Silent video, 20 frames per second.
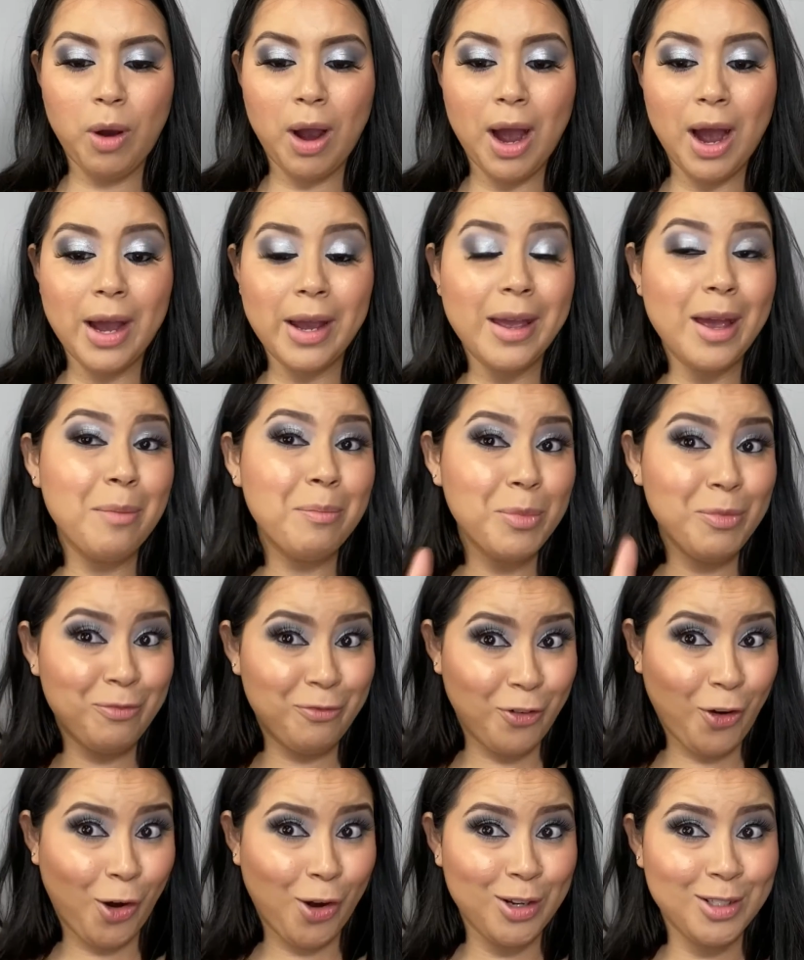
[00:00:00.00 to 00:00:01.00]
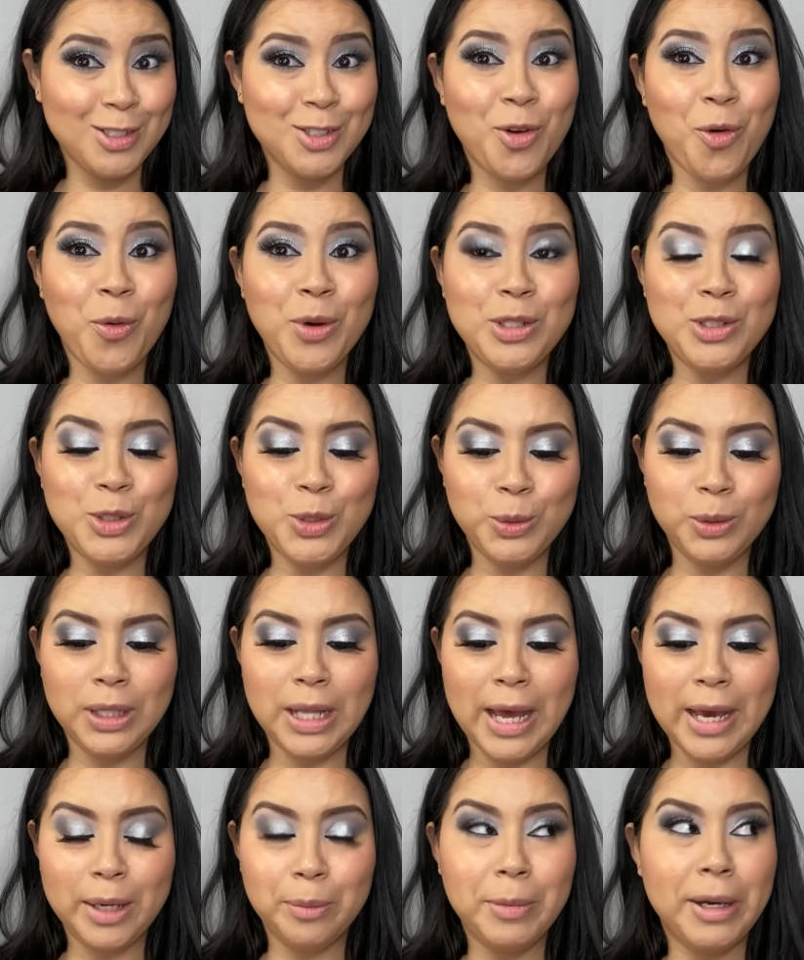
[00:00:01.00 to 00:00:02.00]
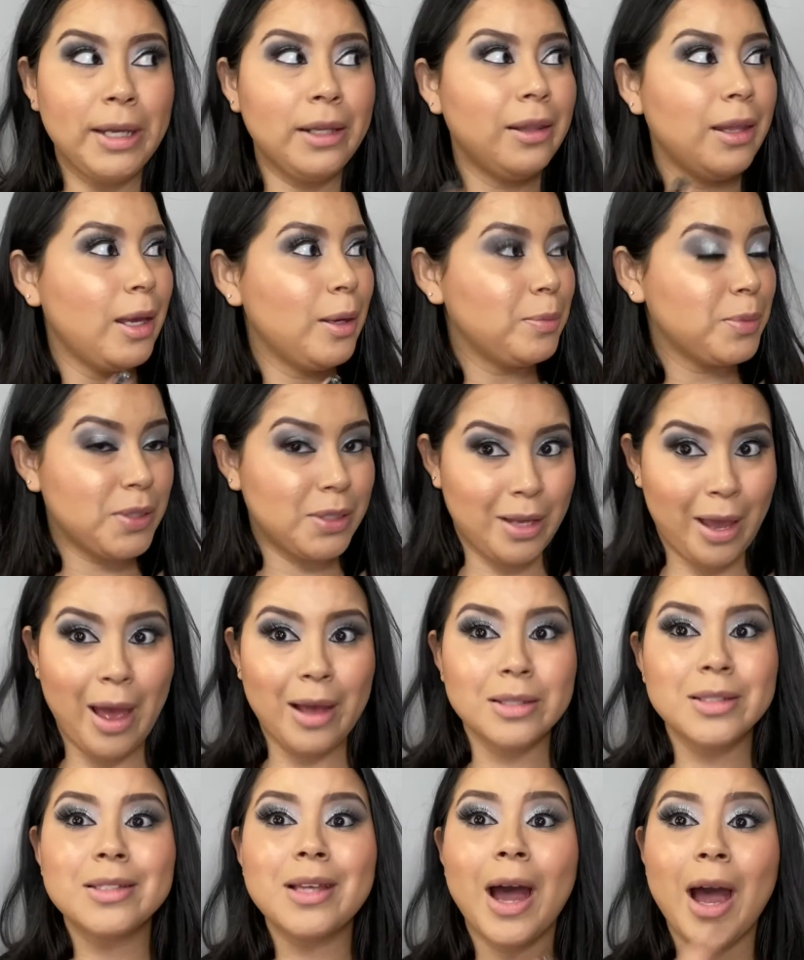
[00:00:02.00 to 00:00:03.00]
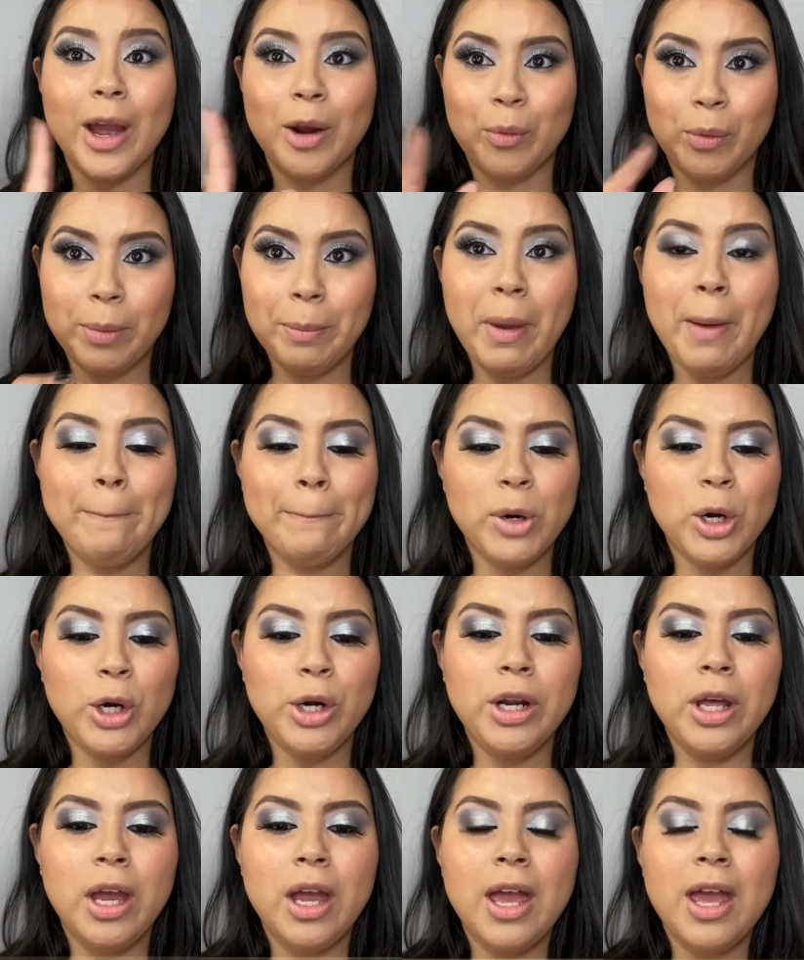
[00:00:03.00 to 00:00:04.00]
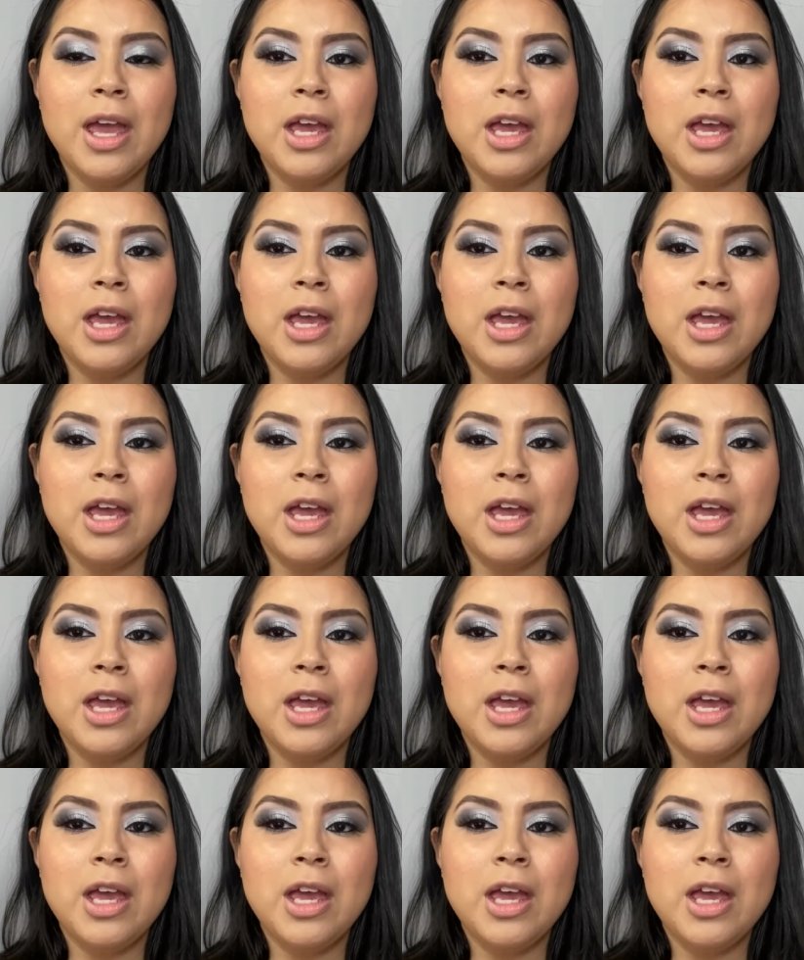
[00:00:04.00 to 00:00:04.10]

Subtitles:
I am first going to line my lips, yes, remember.